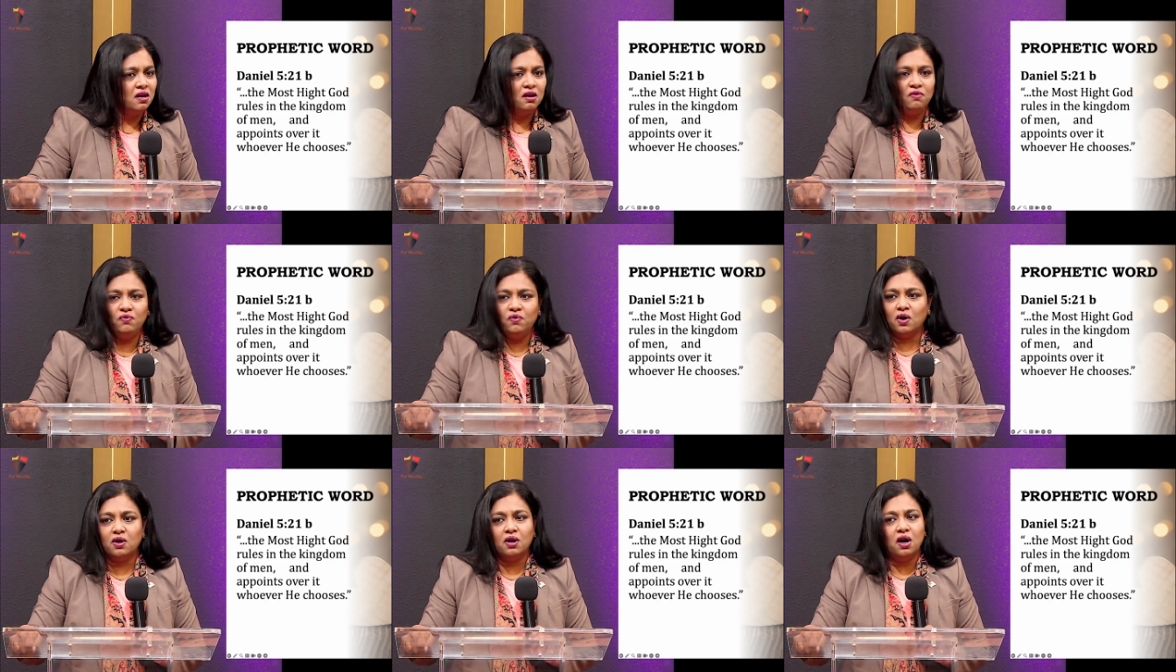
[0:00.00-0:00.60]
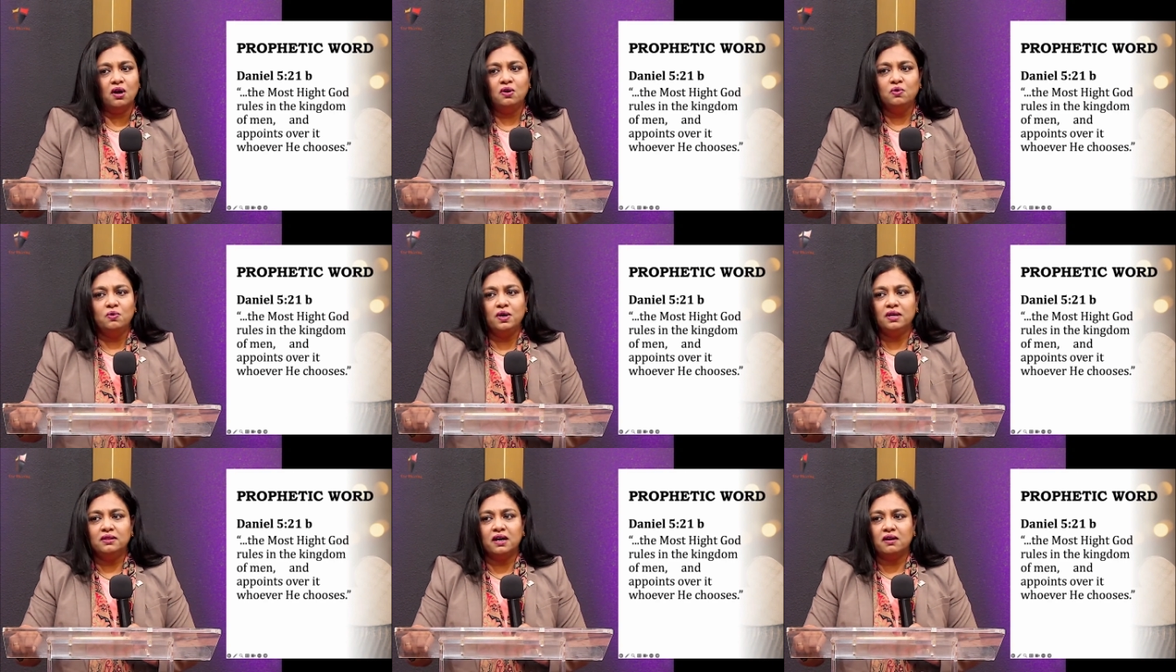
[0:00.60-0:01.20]
If you are not
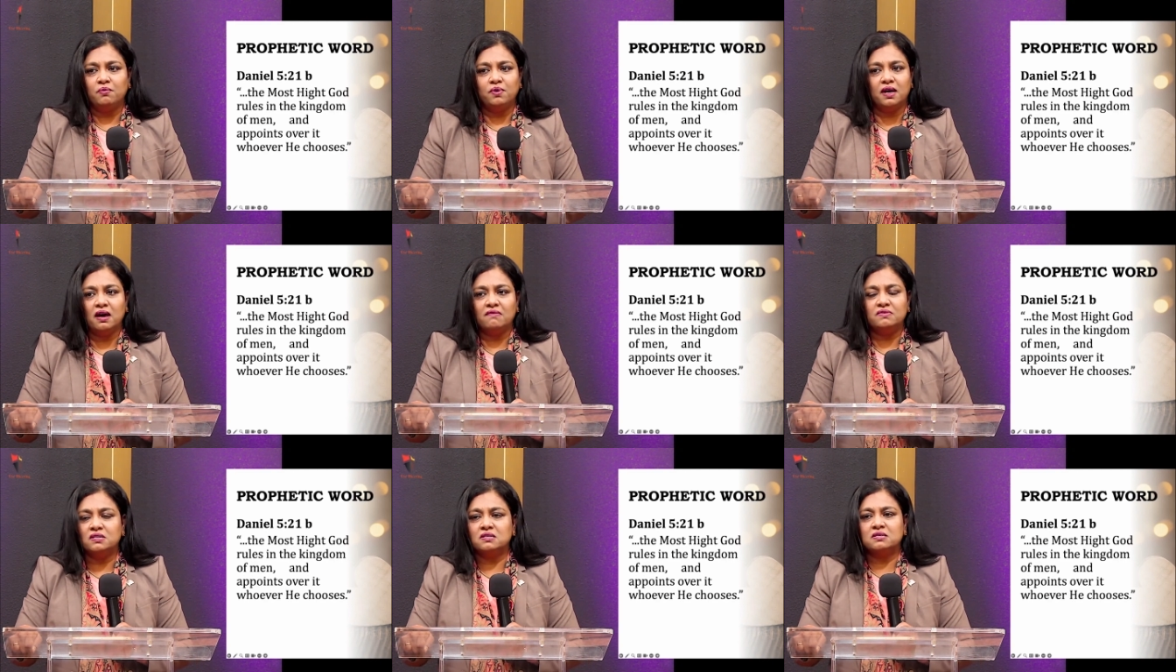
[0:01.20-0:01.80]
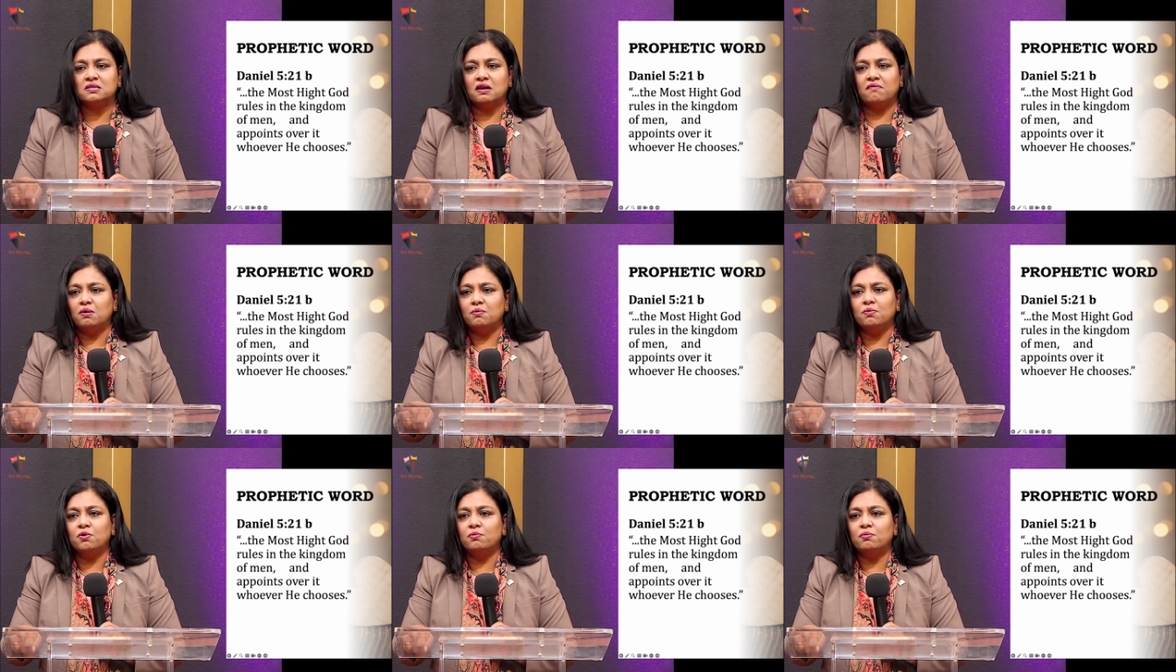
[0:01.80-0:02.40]
doing that, we have just
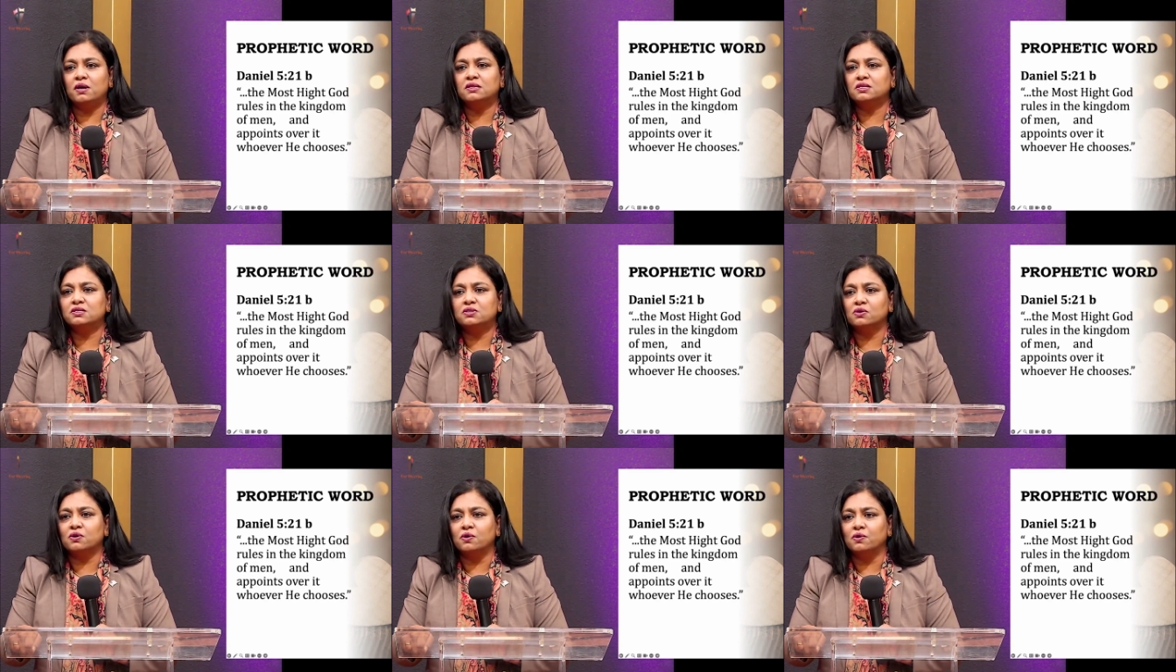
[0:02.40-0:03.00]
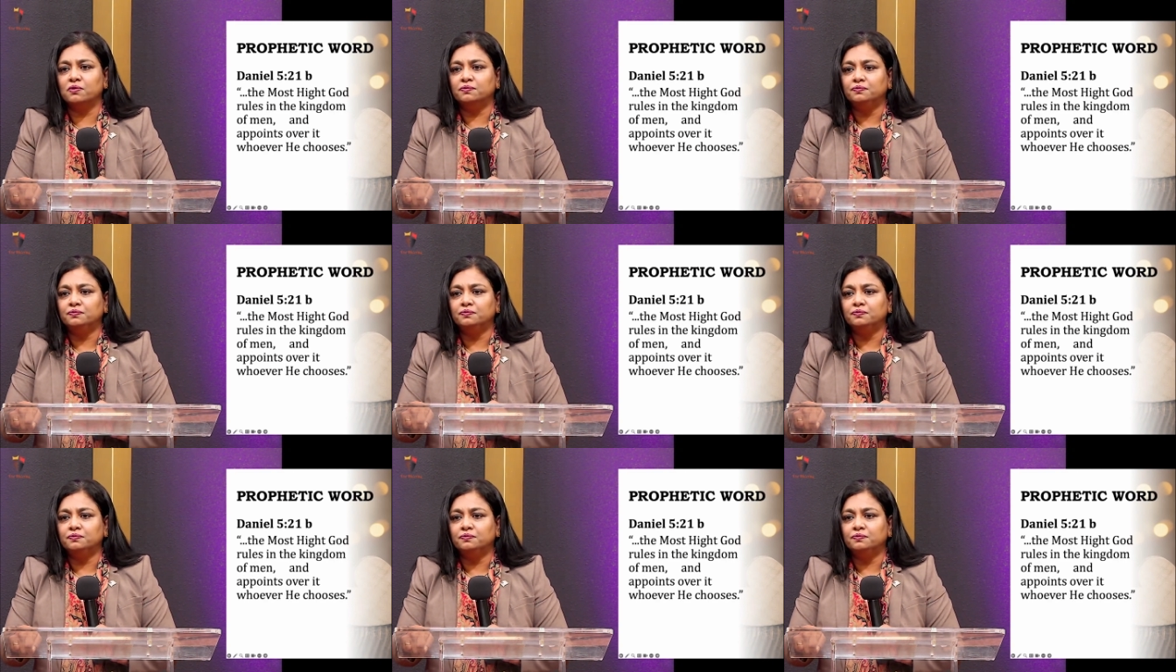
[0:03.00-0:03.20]
seven more months to go.